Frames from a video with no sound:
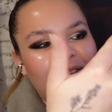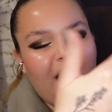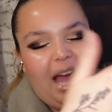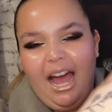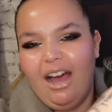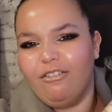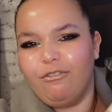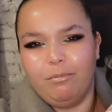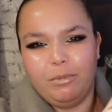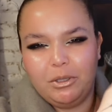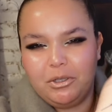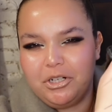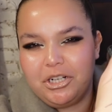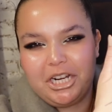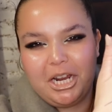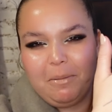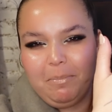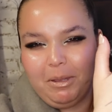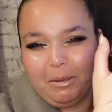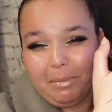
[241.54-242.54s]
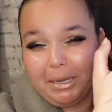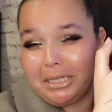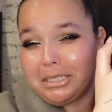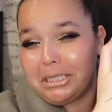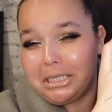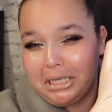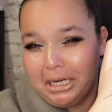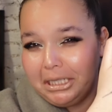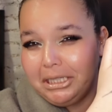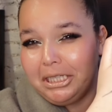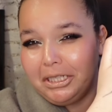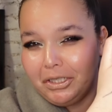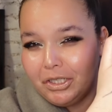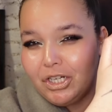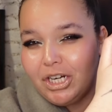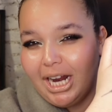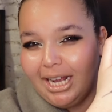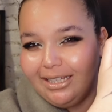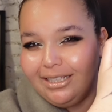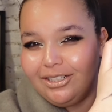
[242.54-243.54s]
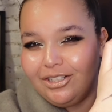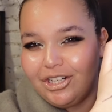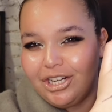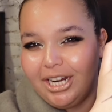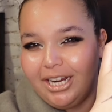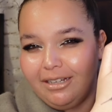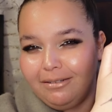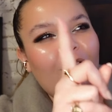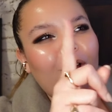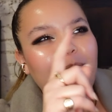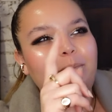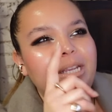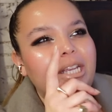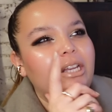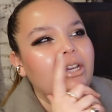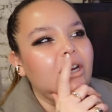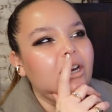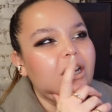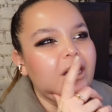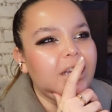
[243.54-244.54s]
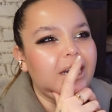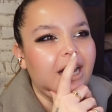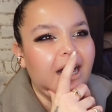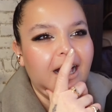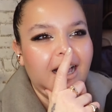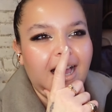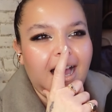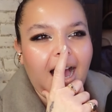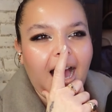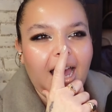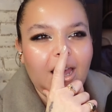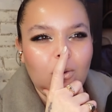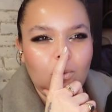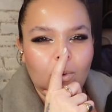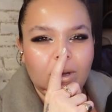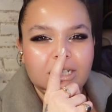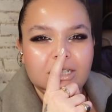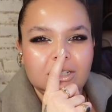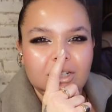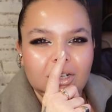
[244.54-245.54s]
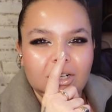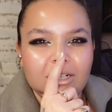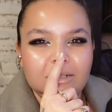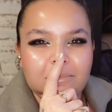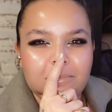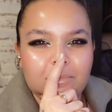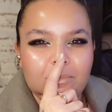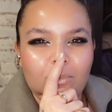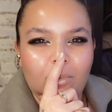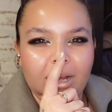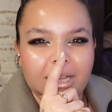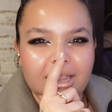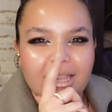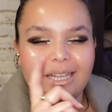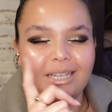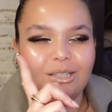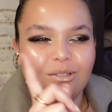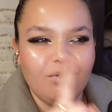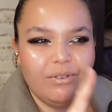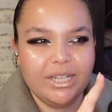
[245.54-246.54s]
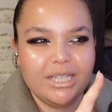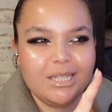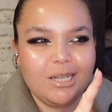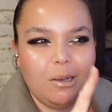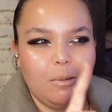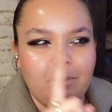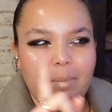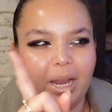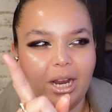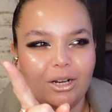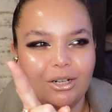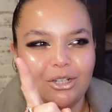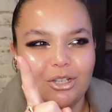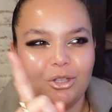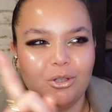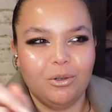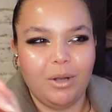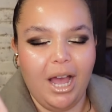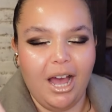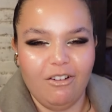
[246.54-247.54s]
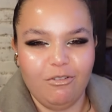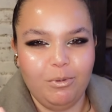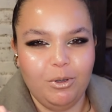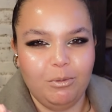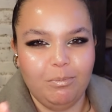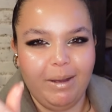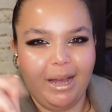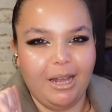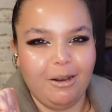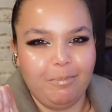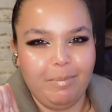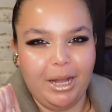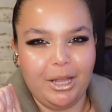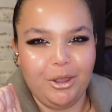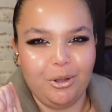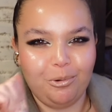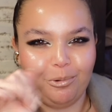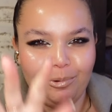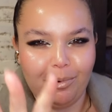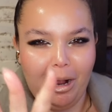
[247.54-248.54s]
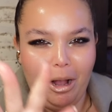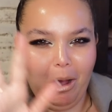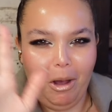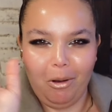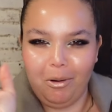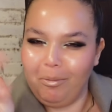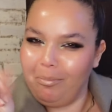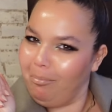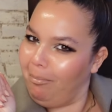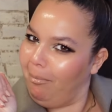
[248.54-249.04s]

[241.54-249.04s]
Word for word: the half moon shape that makes it a little challenging. That would be good. I wonder what this fits compared to the half moon bag by The Row.